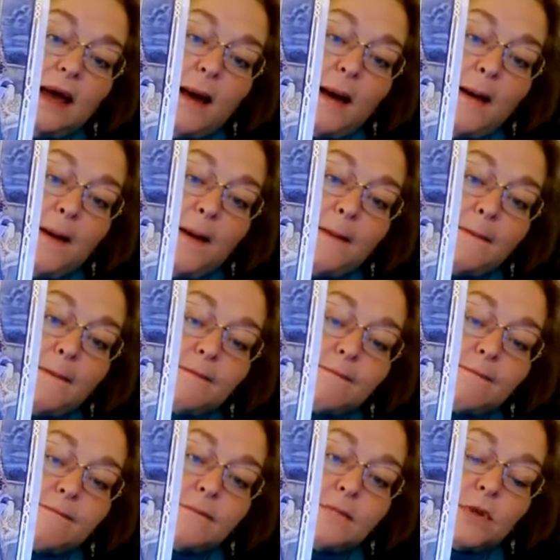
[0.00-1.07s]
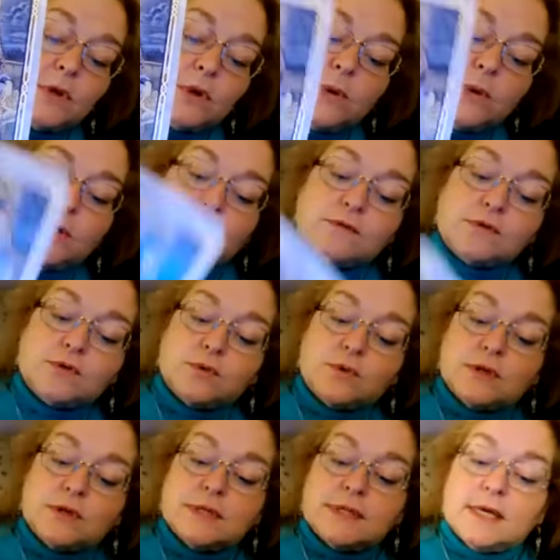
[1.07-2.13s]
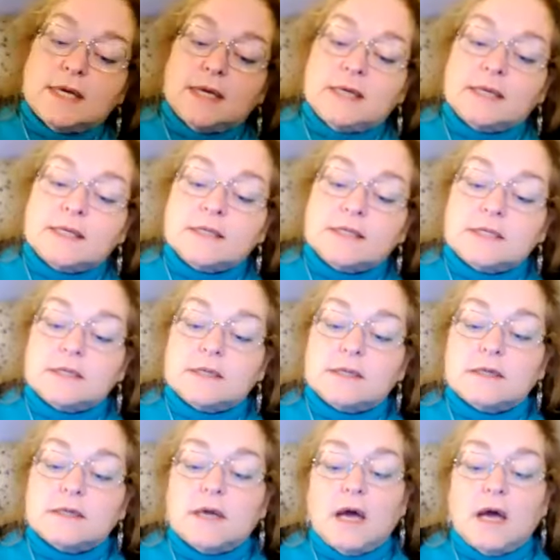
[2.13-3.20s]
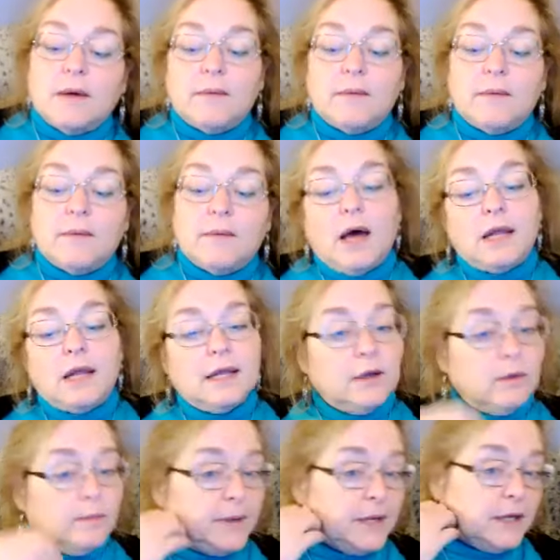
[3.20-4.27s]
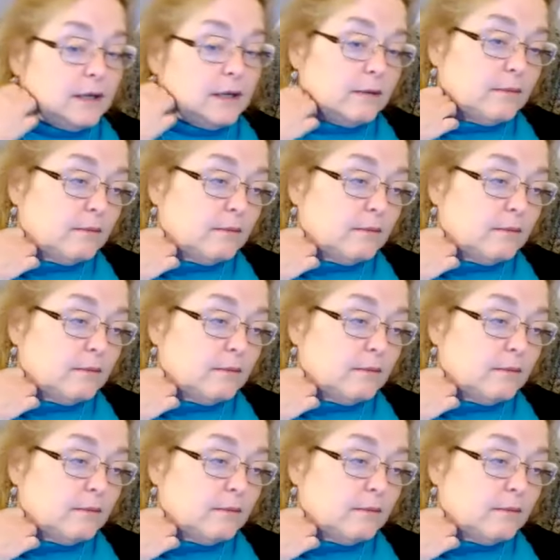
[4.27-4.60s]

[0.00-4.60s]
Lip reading: The Queen of Swords is a little bit